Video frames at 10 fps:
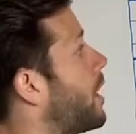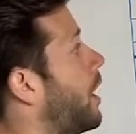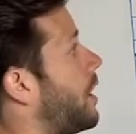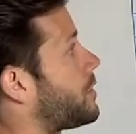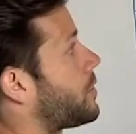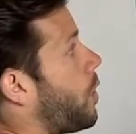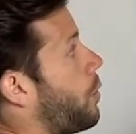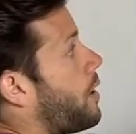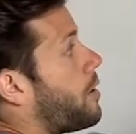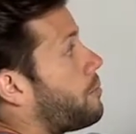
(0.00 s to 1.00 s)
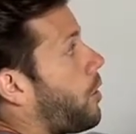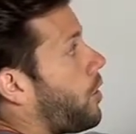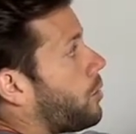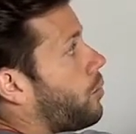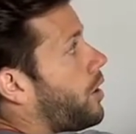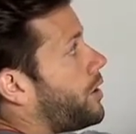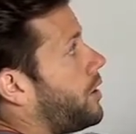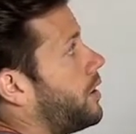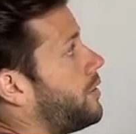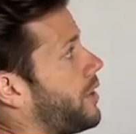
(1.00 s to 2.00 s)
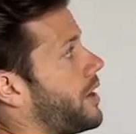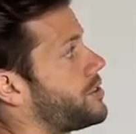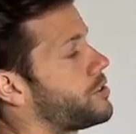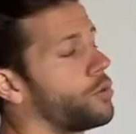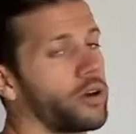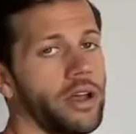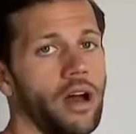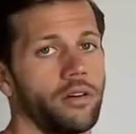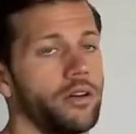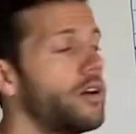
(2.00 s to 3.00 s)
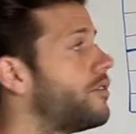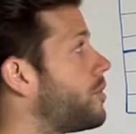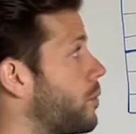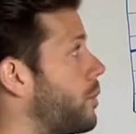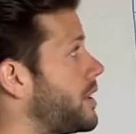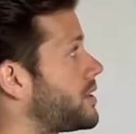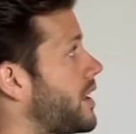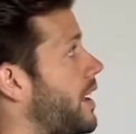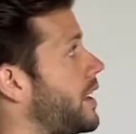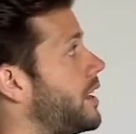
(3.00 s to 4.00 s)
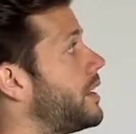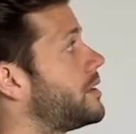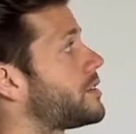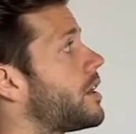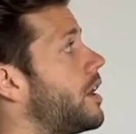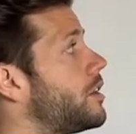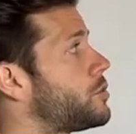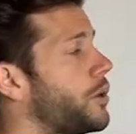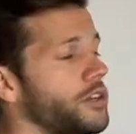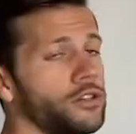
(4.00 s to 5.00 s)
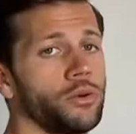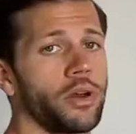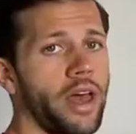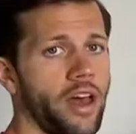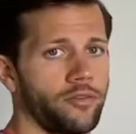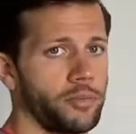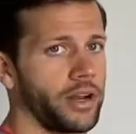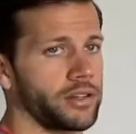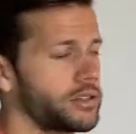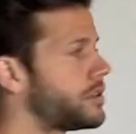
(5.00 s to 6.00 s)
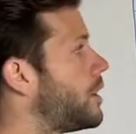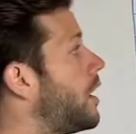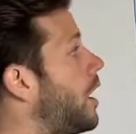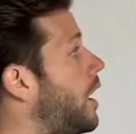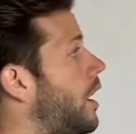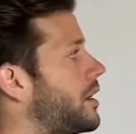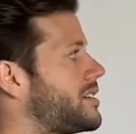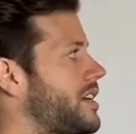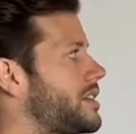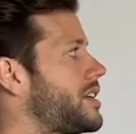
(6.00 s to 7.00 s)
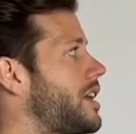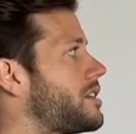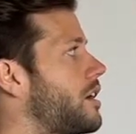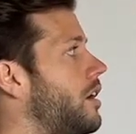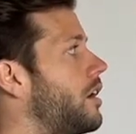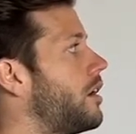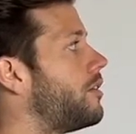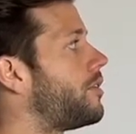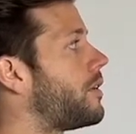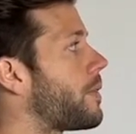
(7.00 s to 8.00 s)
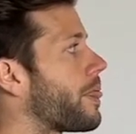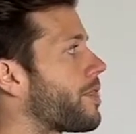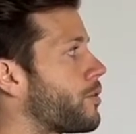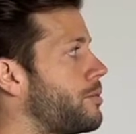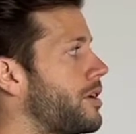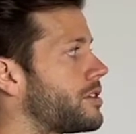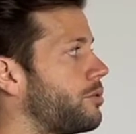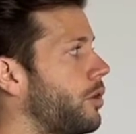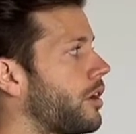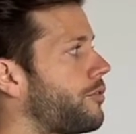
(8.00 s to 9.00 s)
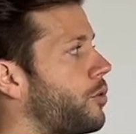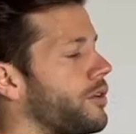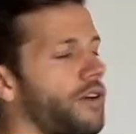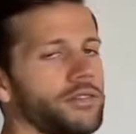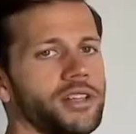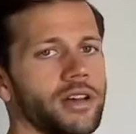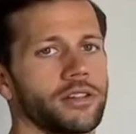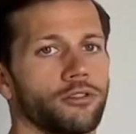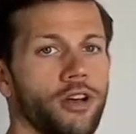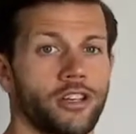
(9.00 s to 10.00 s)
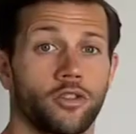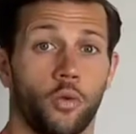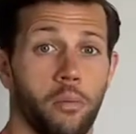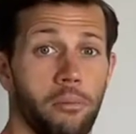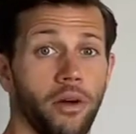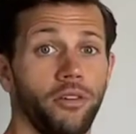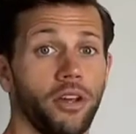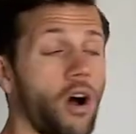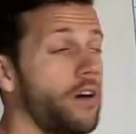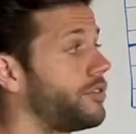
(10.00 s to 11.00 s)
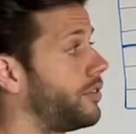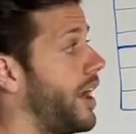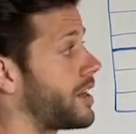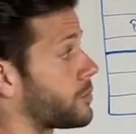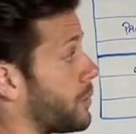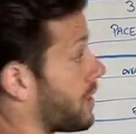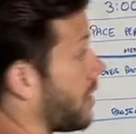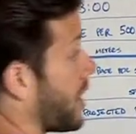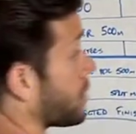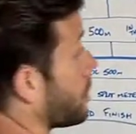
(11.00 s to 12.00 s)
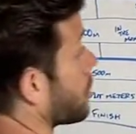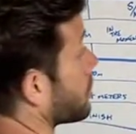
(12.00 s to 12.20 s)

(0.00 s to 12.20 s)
So part one of the engine workout for Wednesday is 22.5 minutes. 6 sets of 3 minutes of work, 45 seconds of rest. So we're building off of last week. Last week was a